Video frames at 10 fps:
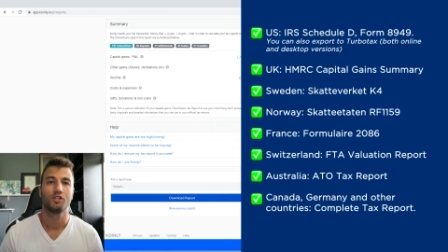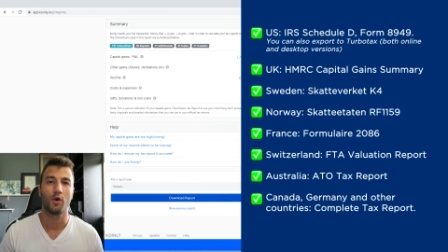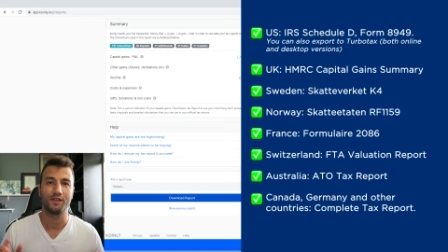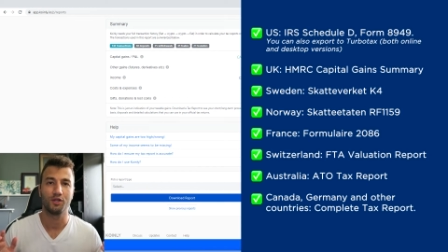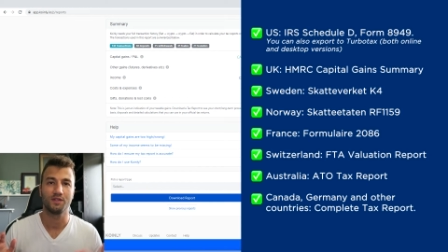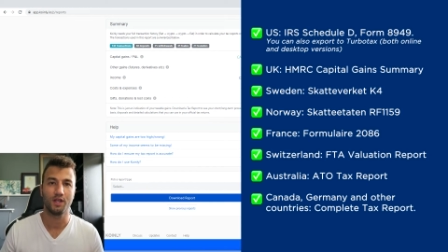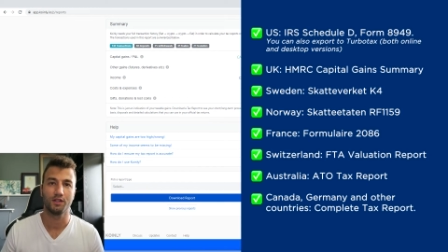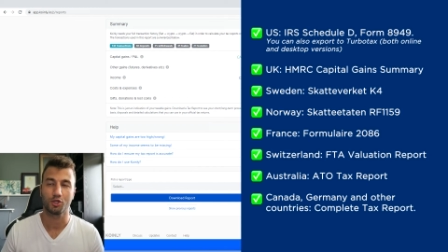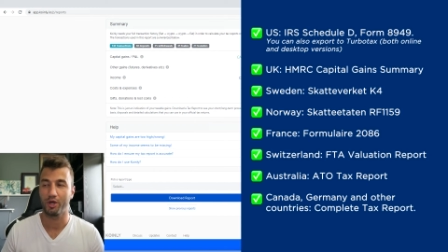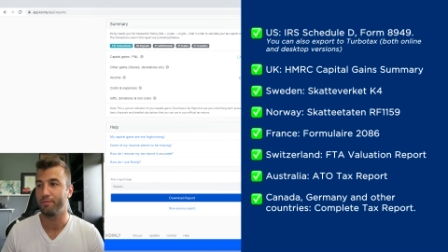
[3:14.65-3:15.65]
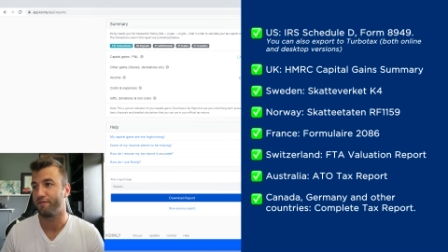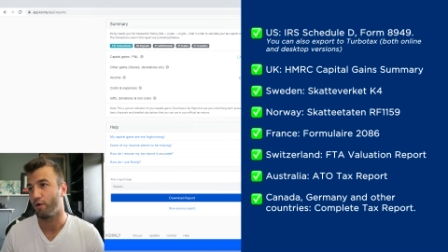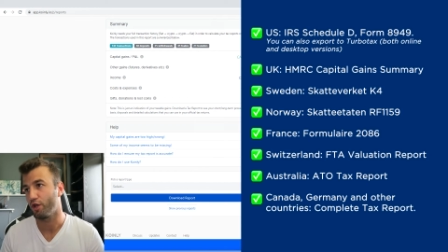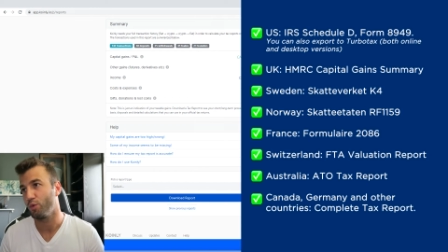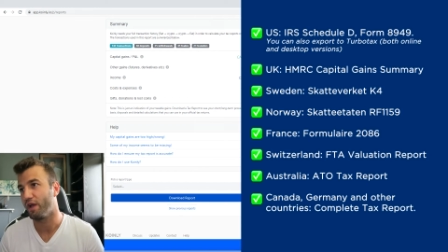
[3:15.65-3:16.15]
So as you can see on the screen
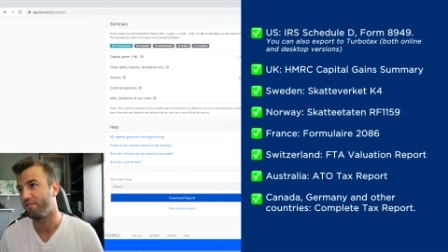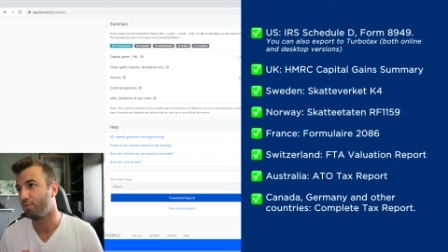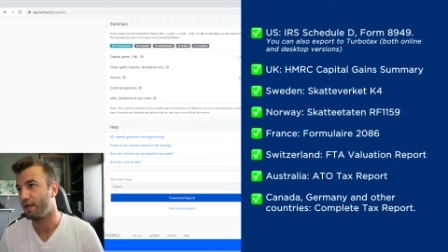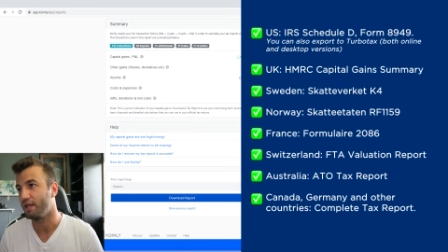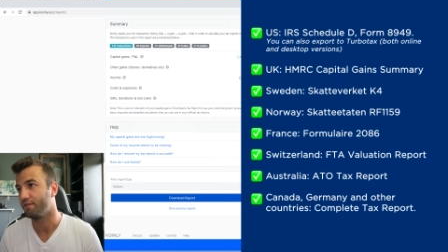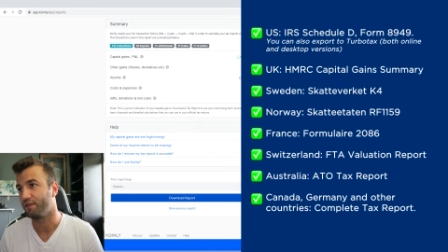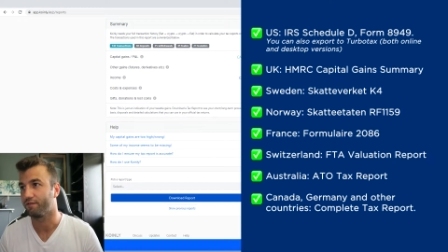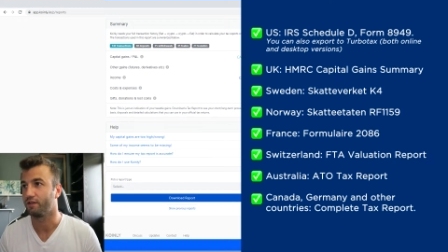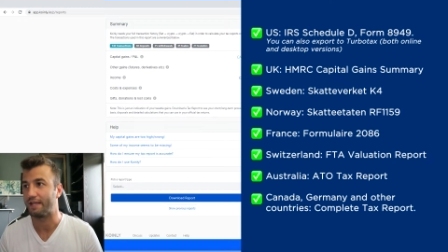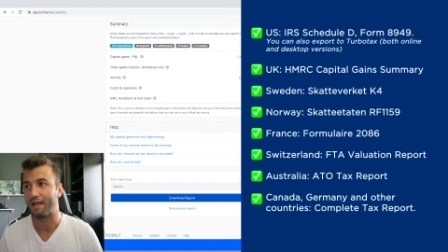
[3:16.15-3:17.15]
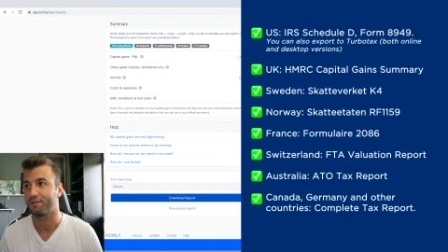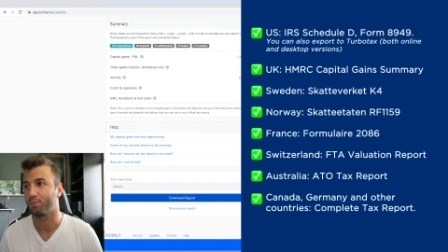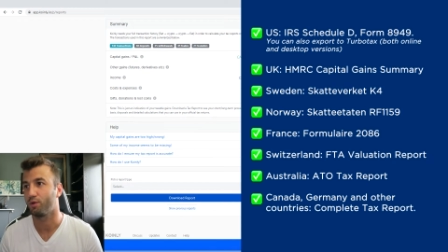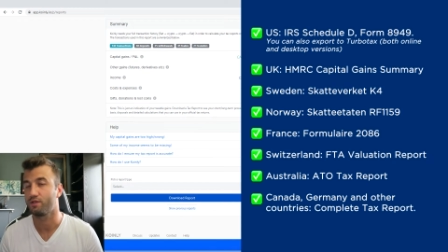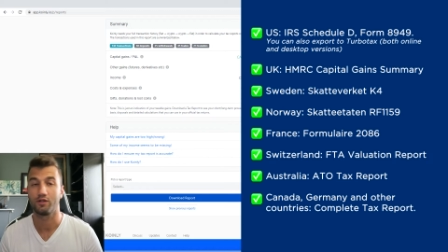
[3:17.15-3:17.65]
before you, we have plenty of different tax
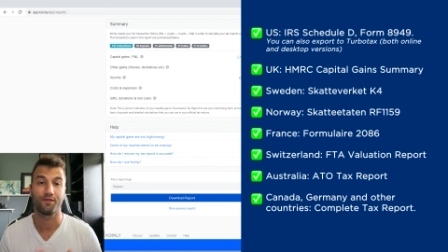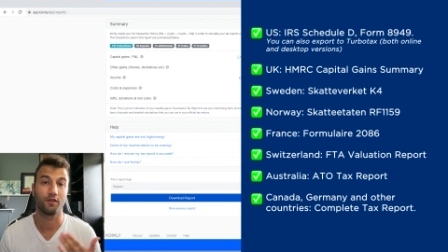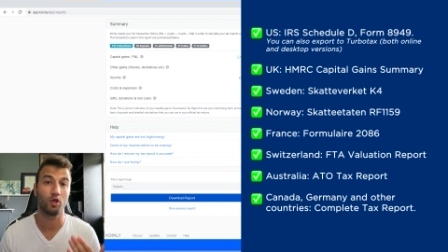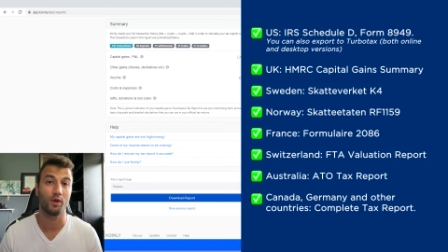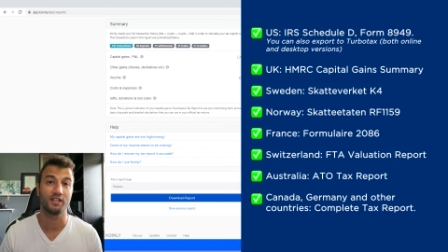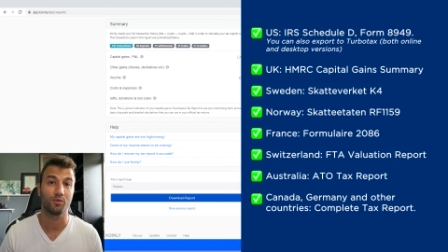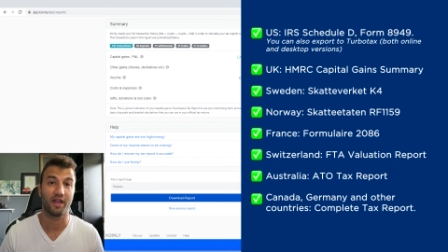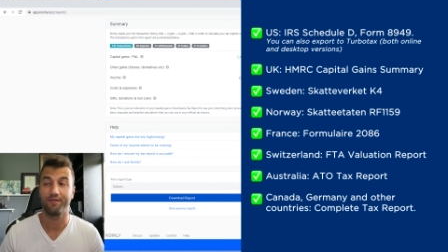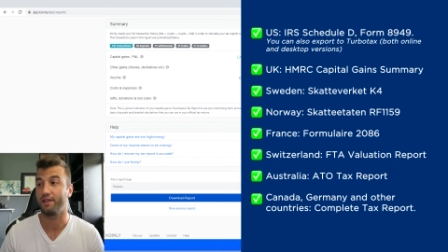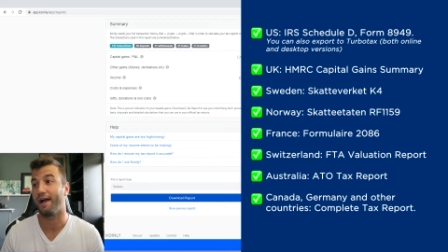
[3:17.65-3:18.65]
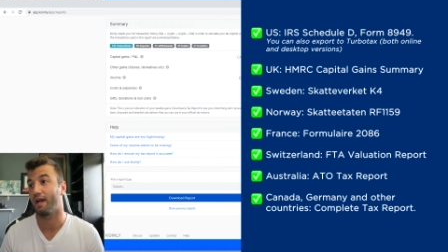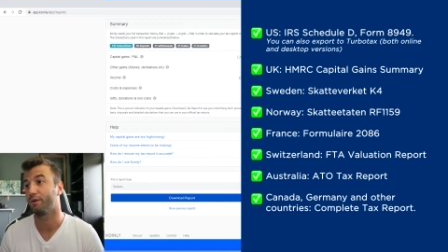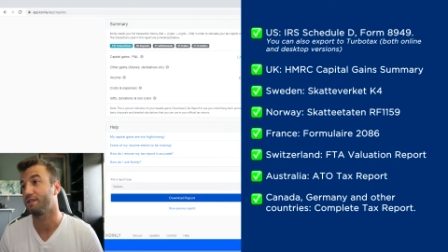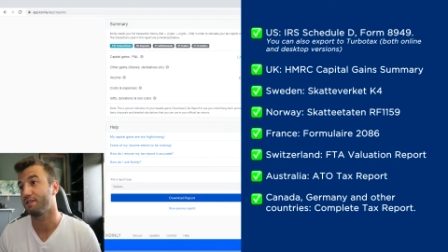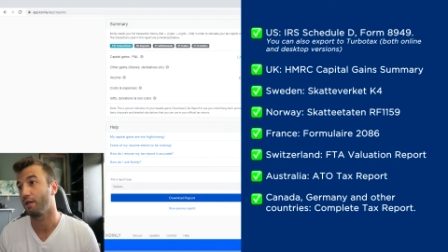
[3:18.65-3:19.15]
reports. So for the U S, we have the I
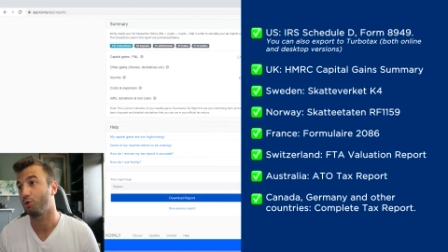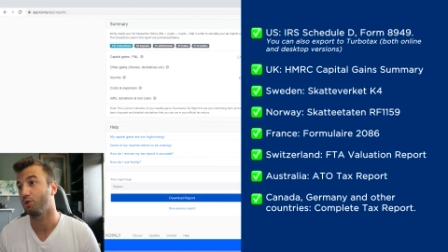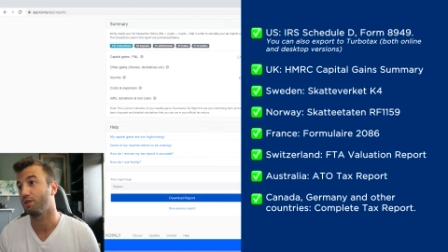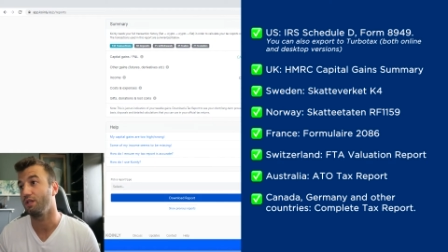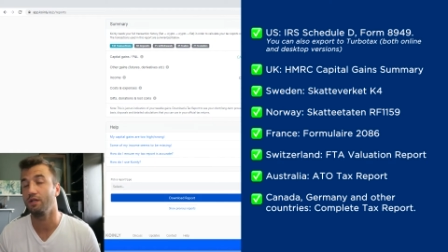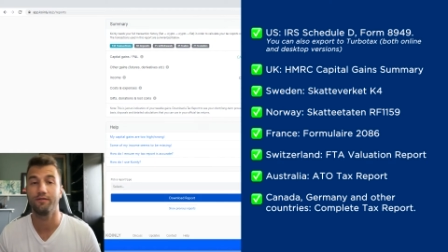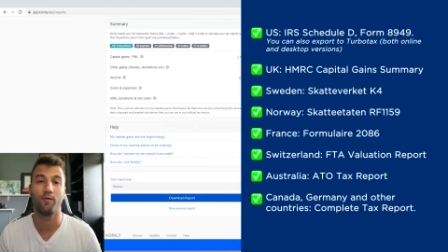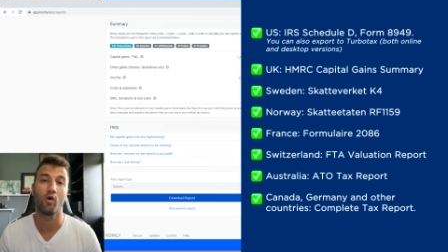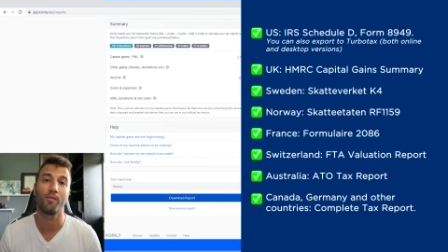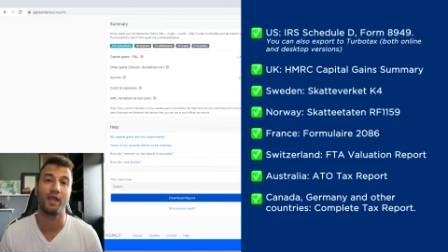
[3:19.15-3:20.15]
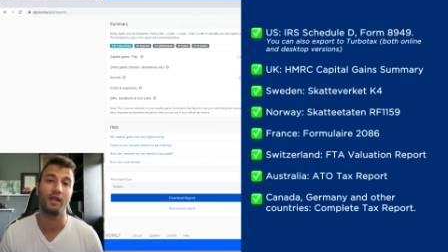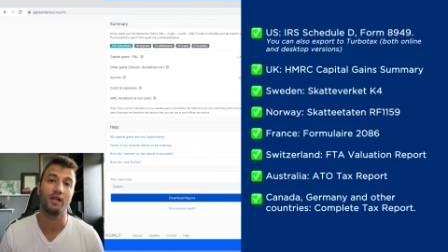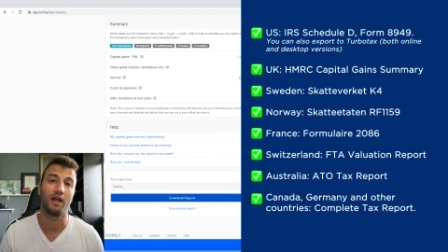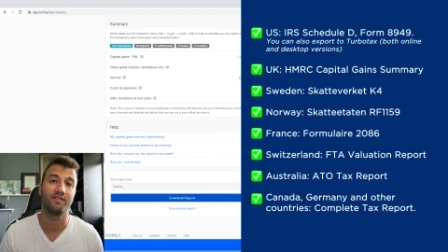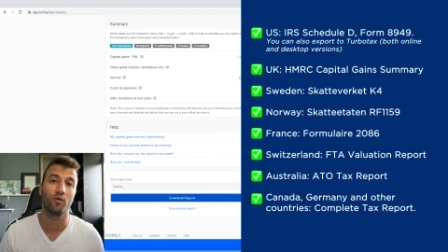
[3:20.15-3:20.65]
R S Schedule D, Form eight
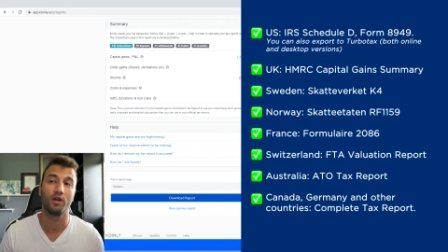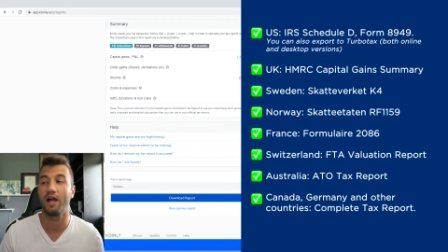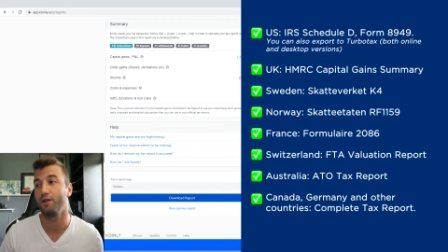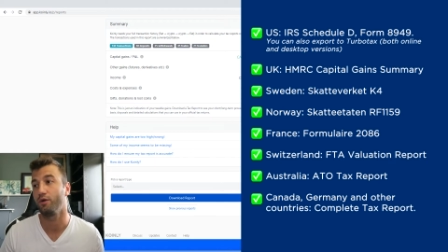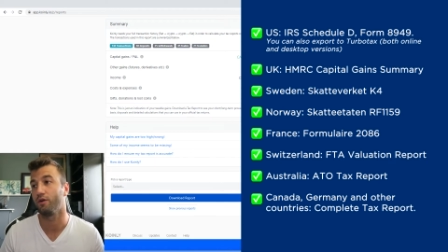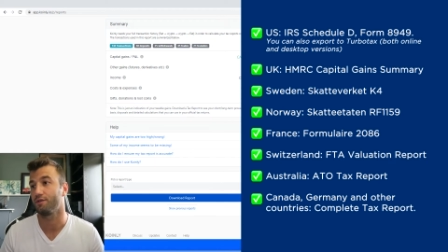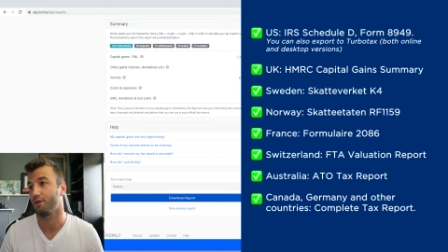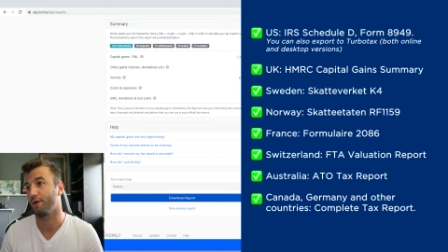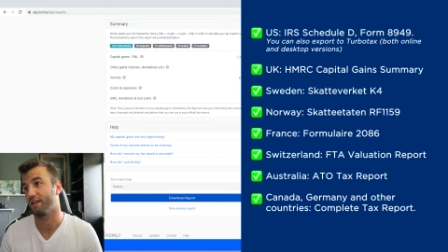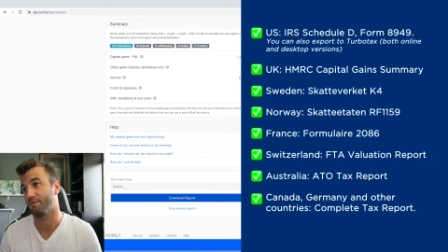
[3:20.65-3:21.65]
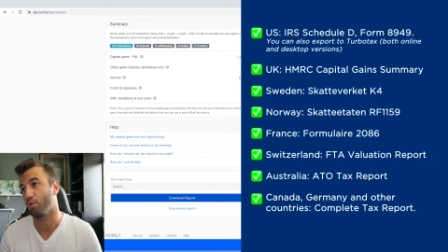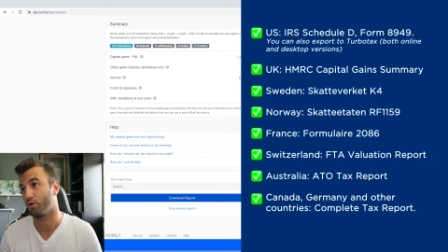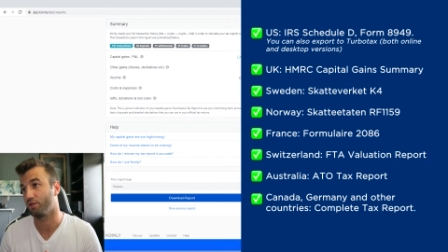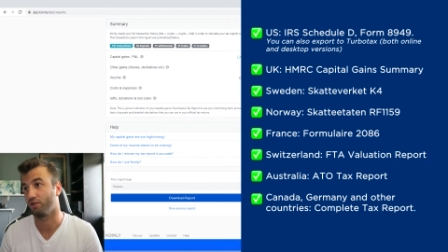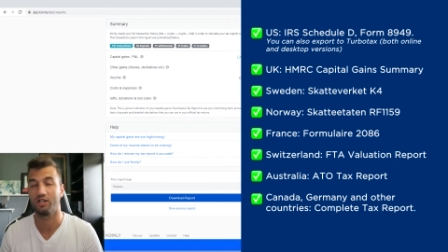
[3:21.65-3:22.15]
nine four nine. You can also
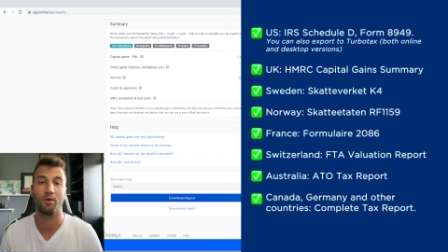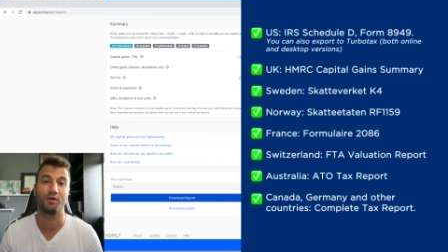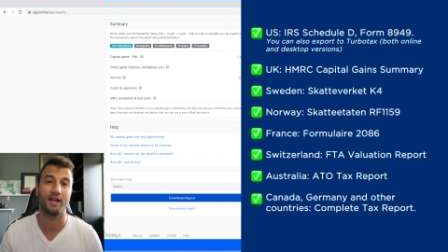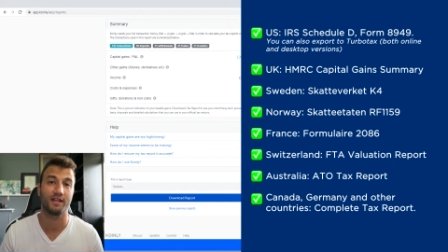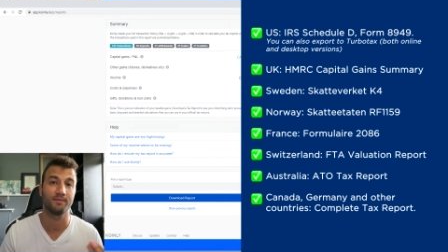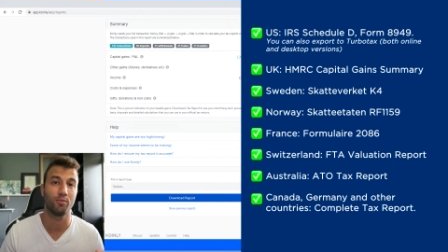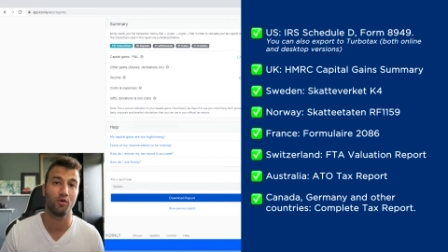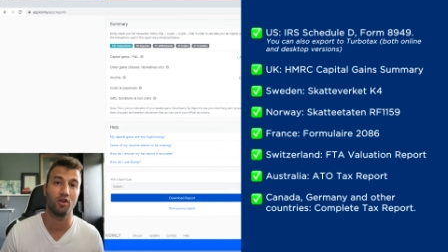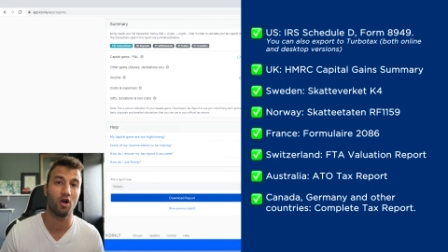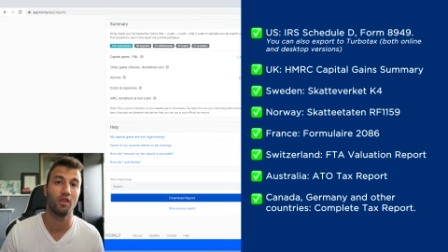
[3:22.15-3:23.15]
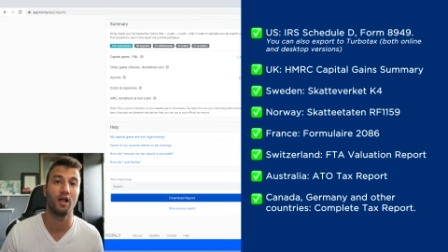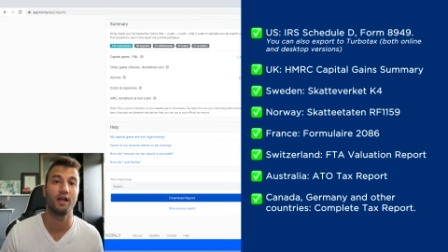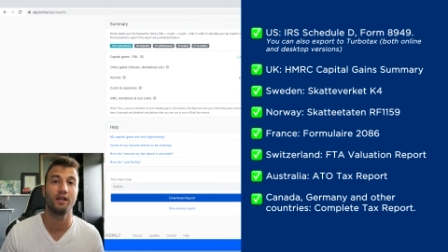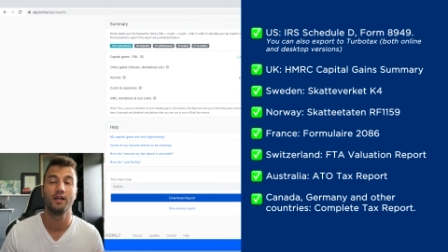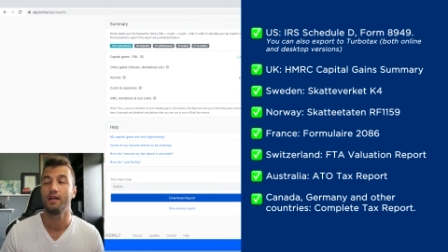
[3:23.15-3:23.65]
export to TurboTax, both
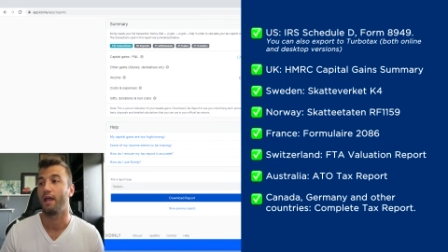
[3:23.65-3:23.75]
online